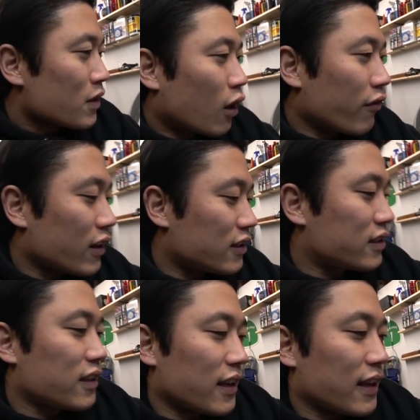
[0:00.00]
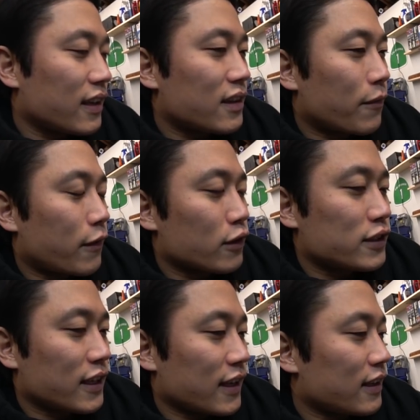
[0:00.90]
obviously the
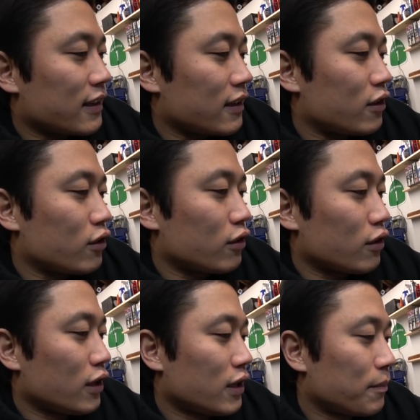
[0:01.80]
first thing you